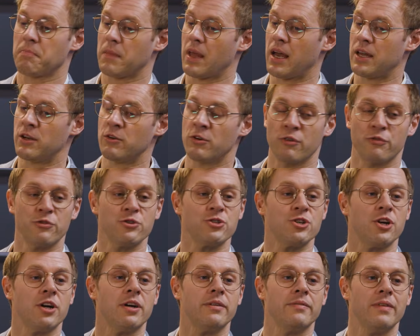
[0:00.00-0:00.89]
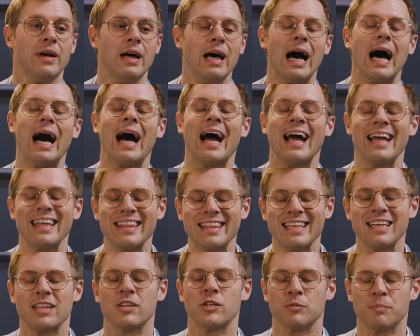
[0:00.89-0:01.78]
I don't know for sure. I
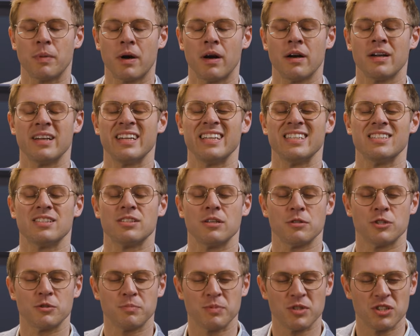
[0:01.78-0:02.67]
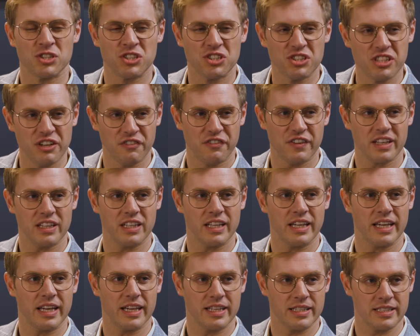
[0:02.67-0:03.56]
think this pardon is
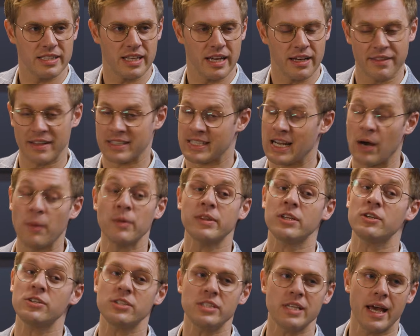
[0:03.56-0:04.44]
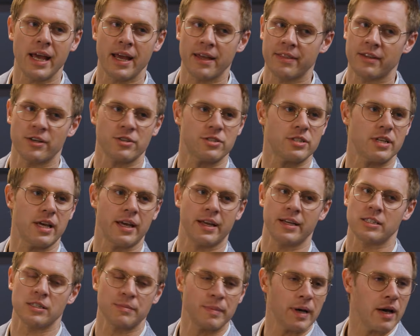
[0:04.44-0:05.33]
specifically intended. That's not what they're saying. They're saying
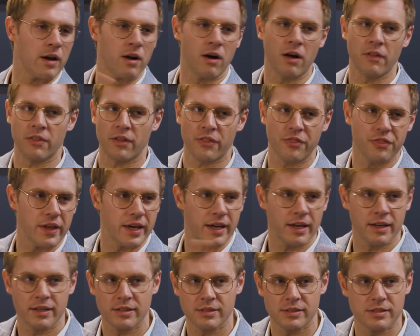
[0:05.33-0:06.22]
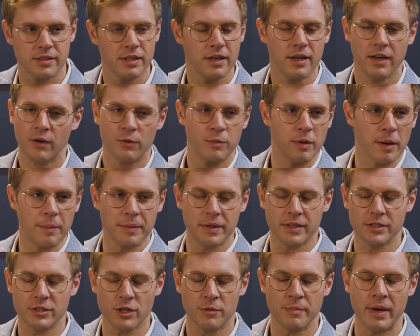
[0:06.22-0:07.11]
it's about all the things
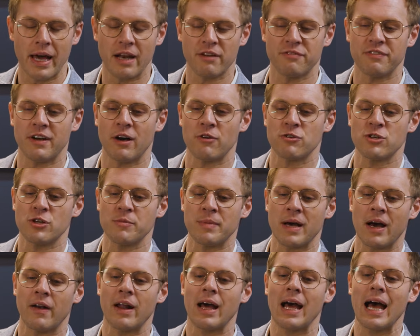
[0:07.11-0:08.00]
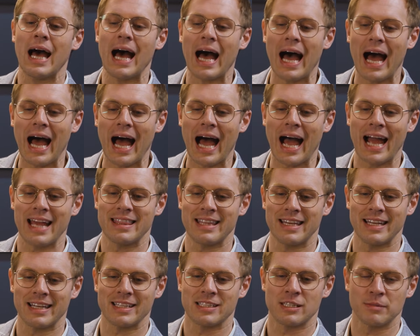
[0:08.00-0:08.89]
Republicans are mad at Fauci about. I
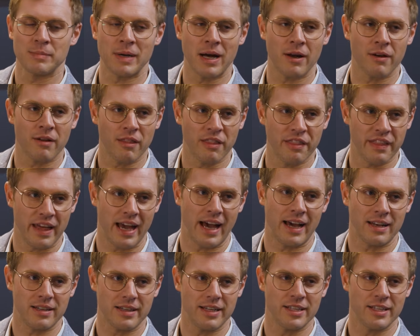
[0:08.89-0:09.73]
think it's about that.